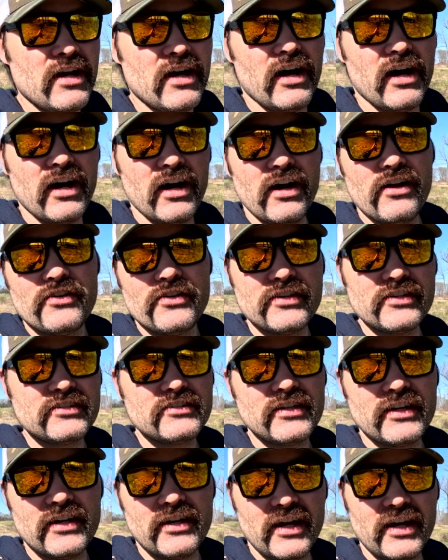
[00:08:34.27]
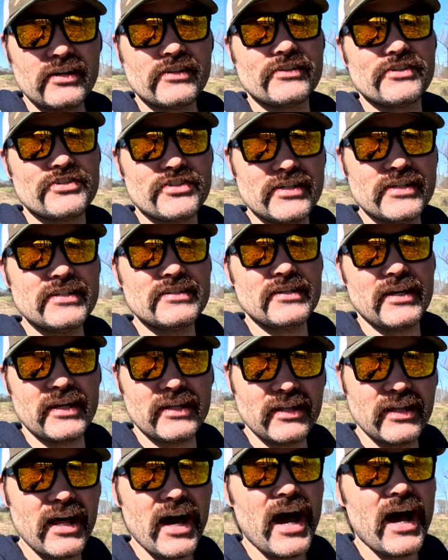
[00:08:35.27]
110 acres is
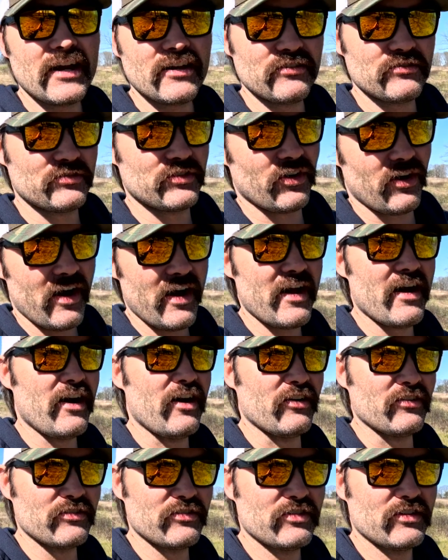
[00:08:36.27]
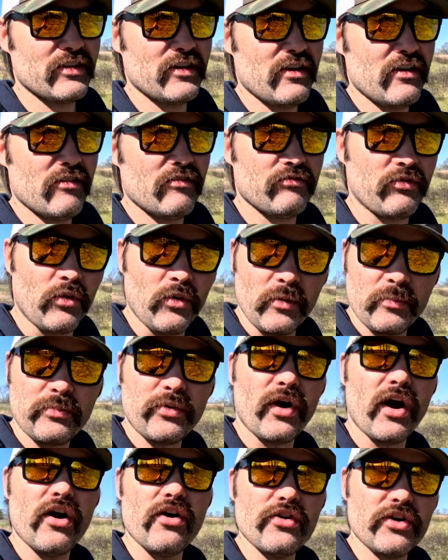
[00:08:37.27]
a lot of ground for
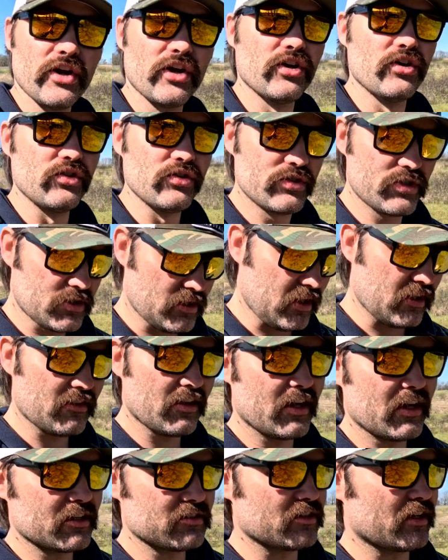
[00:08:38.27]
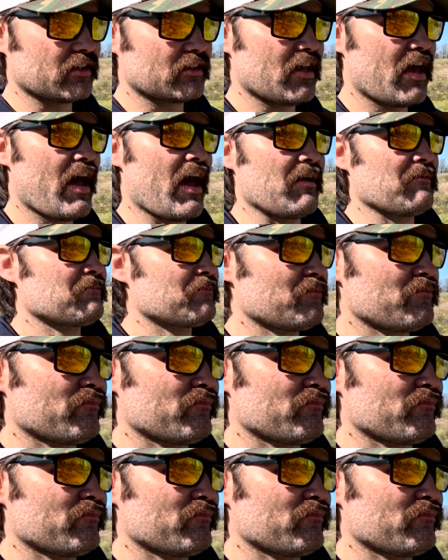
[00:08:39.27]
produce and things like that.